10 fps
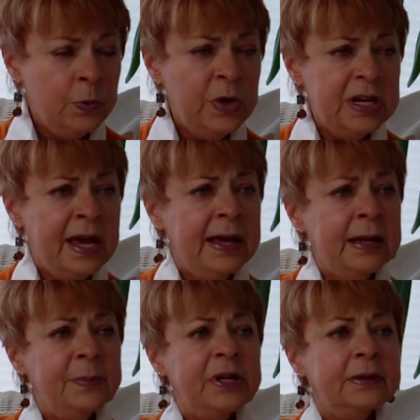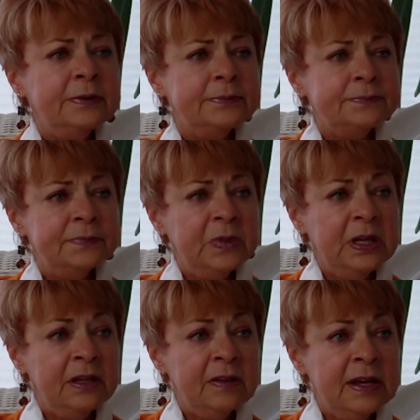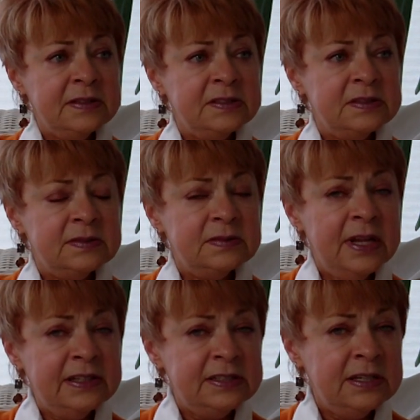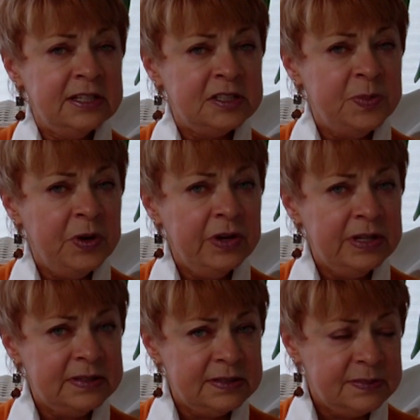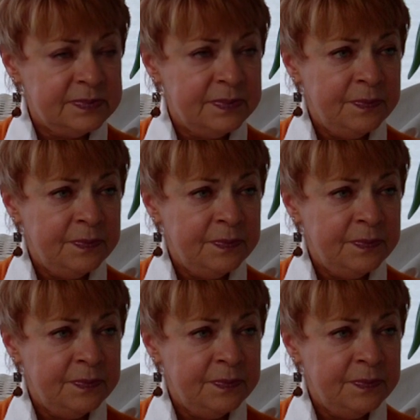Rehab. Oh, that's an experience.